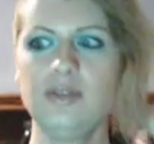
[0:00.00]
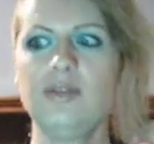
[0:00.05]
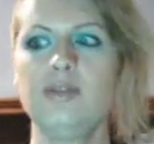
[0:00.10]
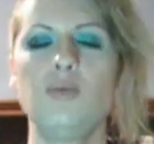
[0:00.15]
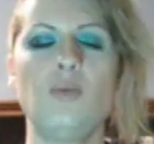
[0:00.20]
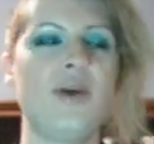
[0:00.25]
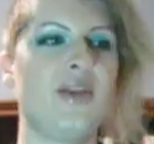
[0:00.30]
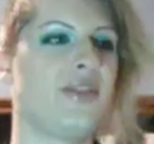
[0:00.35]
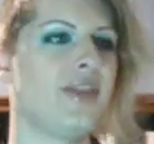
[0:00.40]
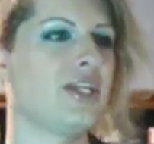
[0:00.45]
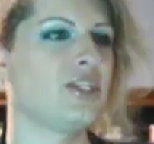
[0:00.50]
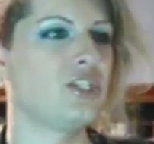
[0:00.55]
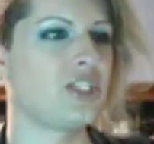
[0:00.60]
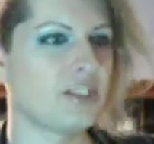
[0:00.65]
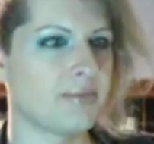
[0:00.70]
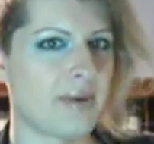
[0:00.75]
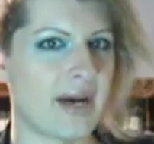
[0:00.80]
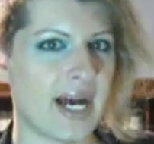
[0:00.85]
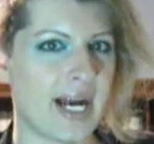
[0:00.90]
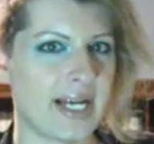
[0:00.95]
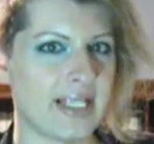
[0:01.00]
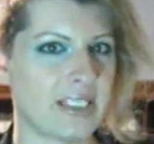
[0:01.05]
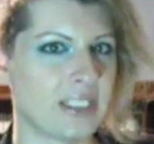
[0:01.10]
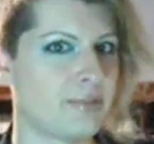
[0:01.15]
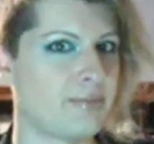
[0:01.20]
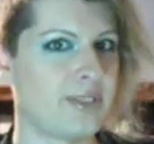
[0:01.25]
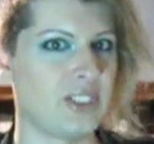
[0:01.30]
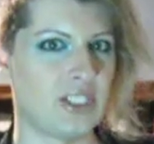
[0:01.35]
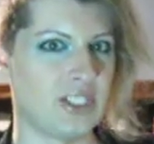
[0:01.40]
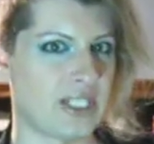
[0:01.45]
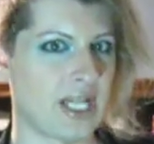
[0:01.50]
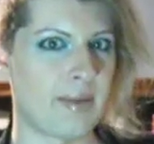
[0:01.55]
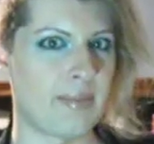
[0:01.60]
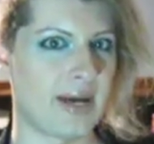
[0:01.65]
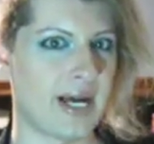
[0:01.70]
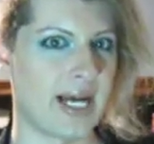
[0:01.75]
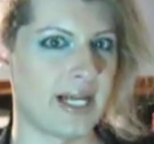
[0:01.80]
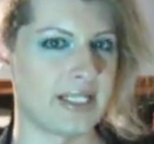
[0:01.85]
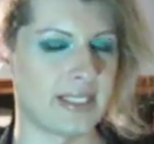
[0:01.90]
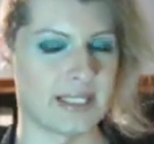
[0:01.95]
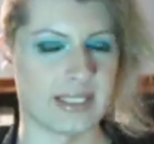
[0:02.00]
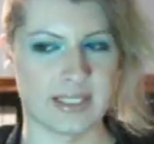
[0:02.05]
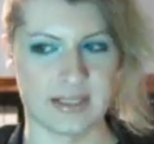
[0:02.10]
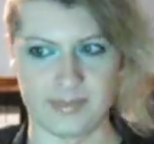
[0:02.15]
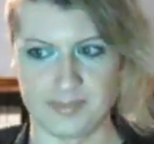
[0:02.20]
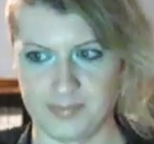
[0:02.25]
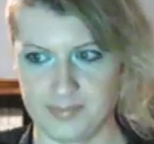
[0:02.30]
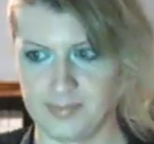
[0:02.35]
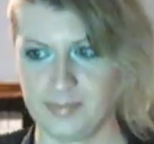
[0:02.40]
we think she's behind us, but she's not behind us.